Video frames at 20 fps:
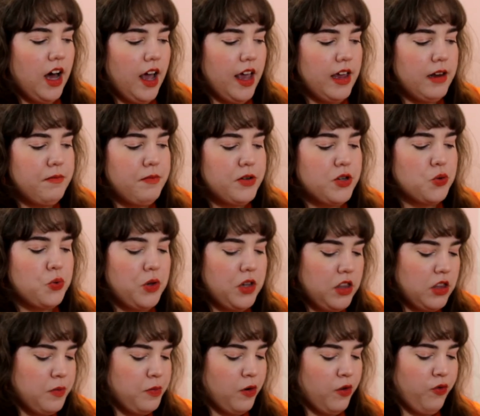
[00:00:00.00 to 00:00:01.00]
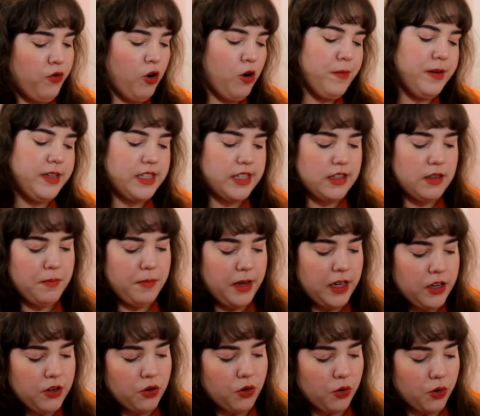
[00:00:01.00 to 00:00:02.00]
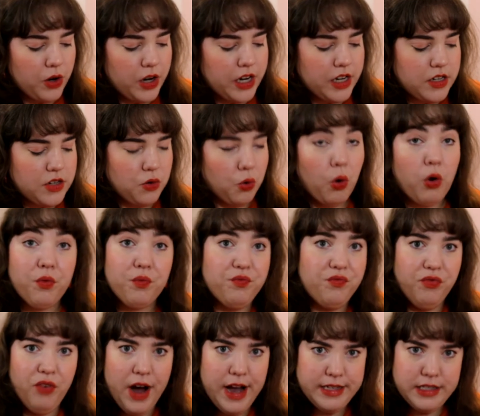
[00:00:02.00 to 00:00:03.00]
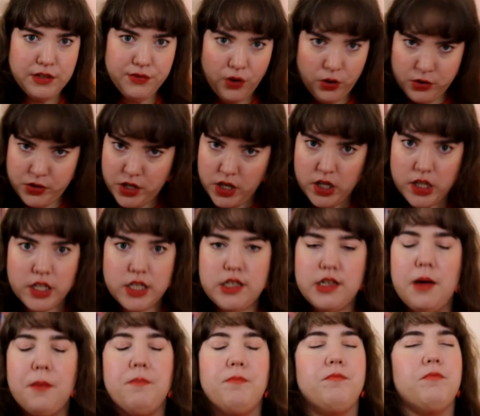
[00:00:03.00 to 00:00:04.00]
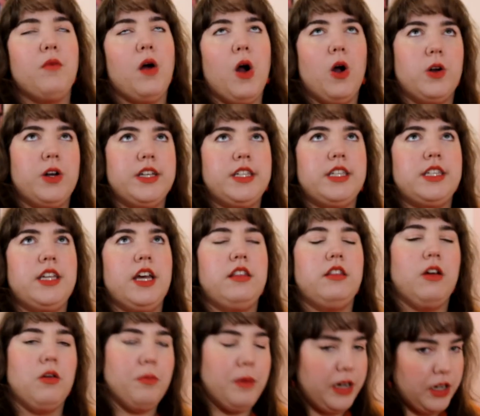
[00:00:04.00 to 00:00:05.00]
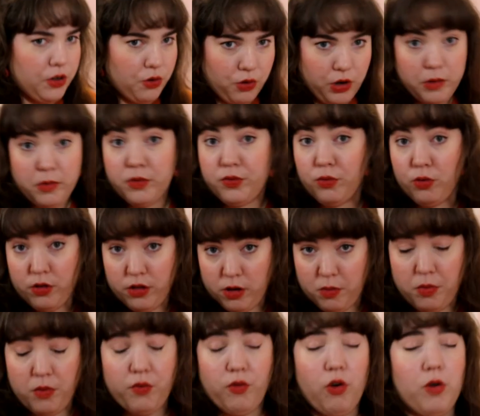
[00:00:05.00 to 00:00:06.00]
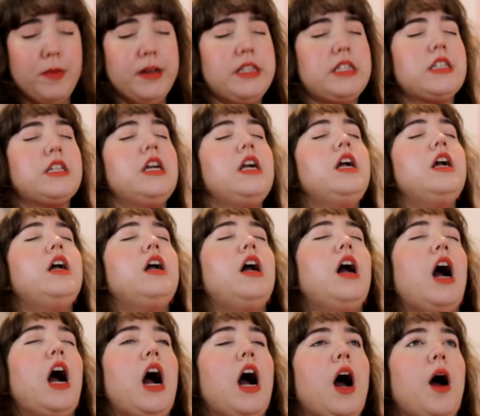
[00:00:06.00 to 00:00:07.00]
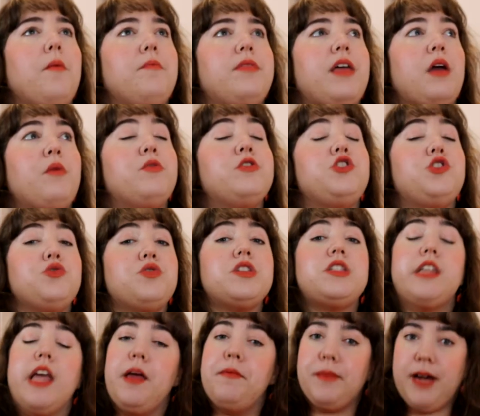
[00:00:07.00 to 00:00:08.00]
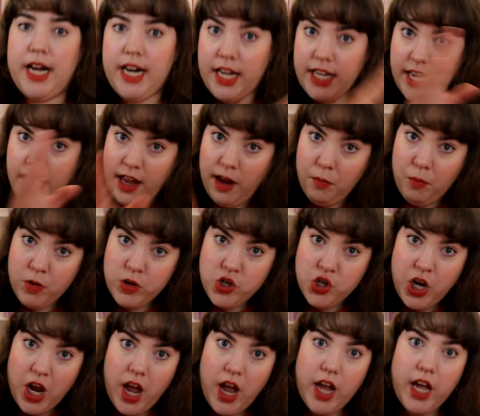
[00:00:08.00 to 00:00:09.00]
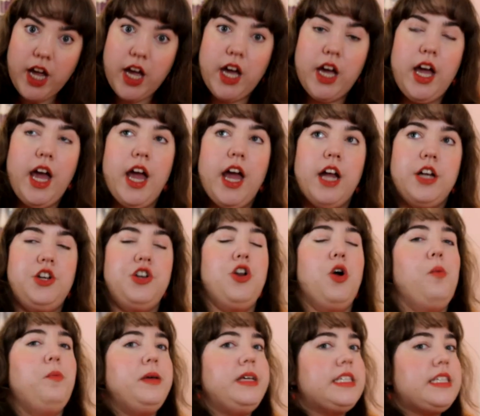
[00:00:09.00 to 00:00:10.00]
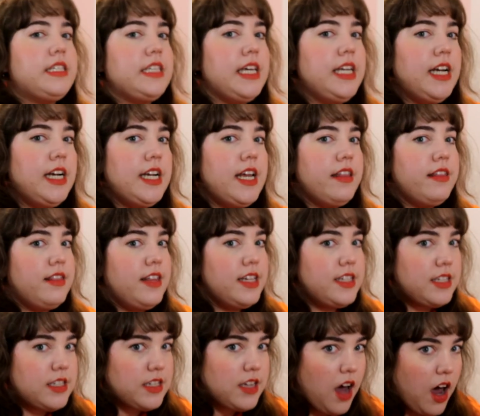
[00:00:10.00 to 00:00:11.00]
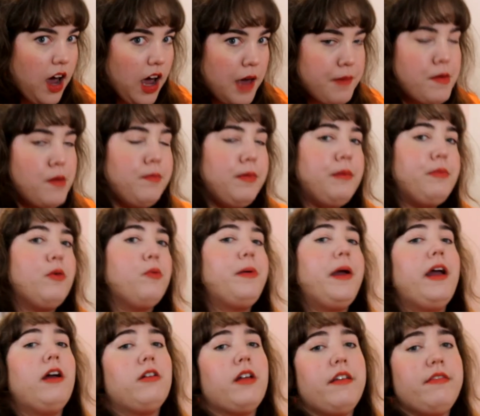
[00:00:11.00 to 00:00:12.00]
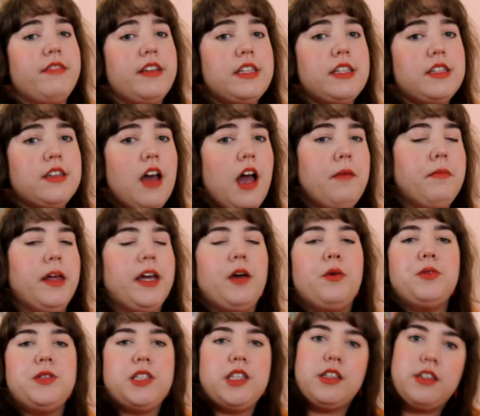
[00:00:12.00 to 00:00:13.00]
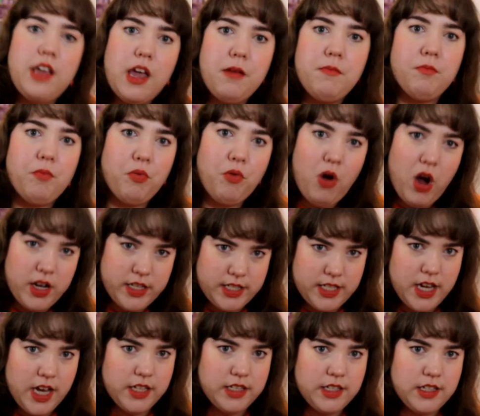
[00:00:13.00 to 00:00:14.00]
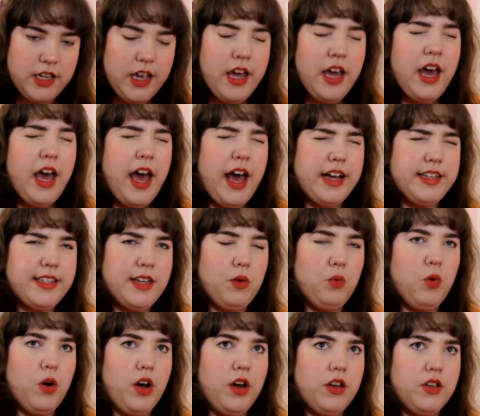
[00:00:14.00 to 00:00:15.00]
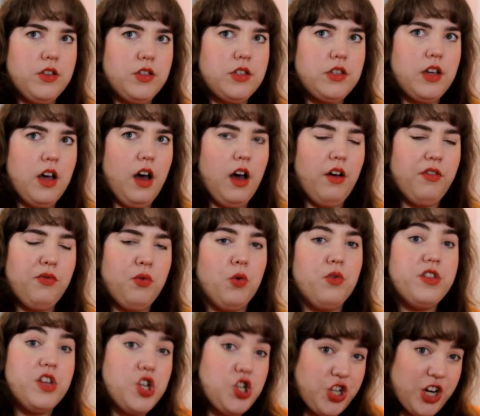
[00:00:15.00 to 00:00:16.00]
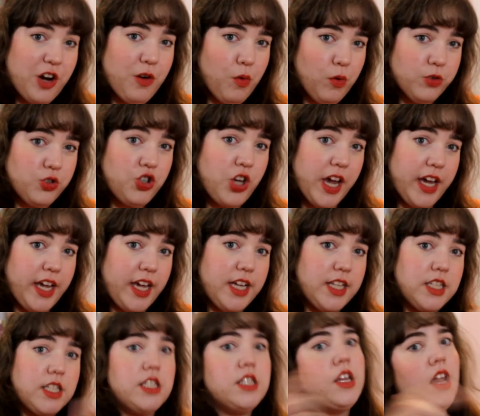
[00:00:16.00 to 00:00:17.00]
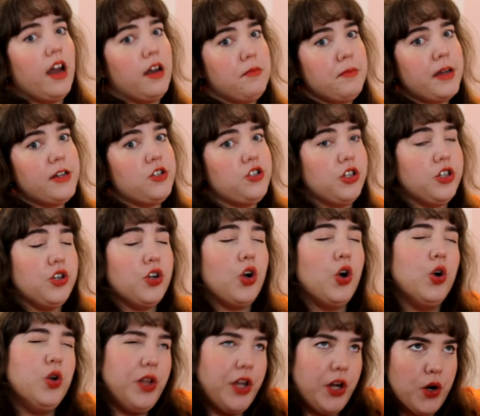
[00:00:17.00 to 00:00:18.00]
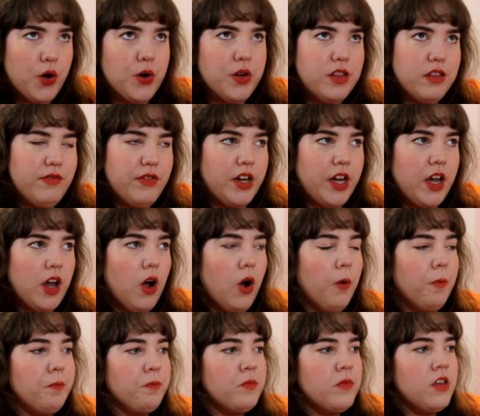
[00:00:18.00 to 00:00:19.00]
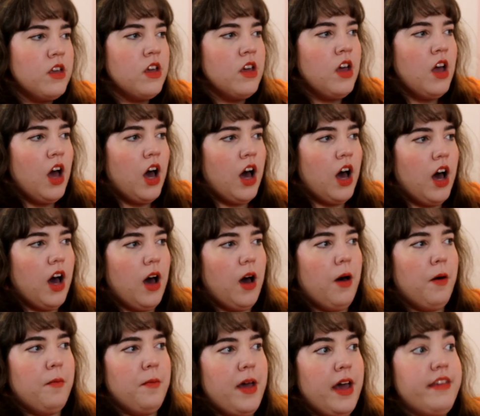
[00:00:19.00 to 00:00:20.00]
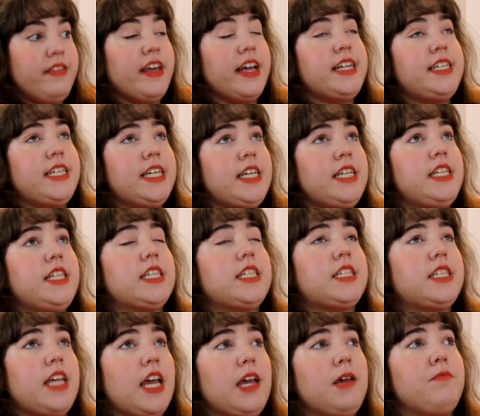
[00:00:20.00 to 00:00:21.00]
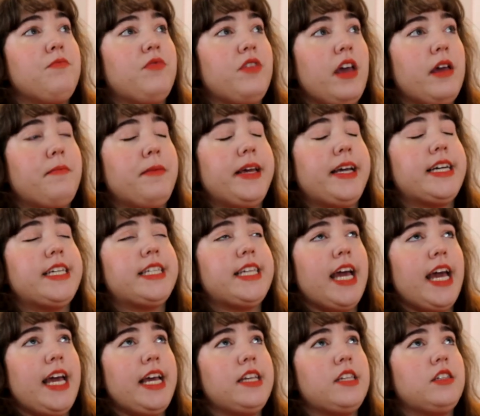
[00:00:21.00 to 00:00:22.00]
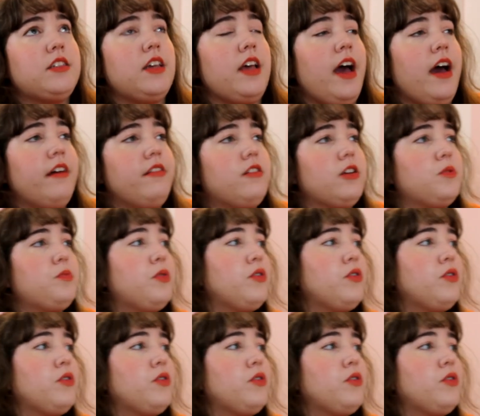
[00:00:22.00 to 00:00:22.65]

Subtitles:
in between the performance and the meet and greet, or vice versa, because some artists had their meet and greet before their performance, they would do the same kind of camera check and, you know, be seated at this time and be prepared at this time. Like, it was the same process as it was for the general check-ins that I'd mentioned earlier in the video. And they did the same thing because Ace had their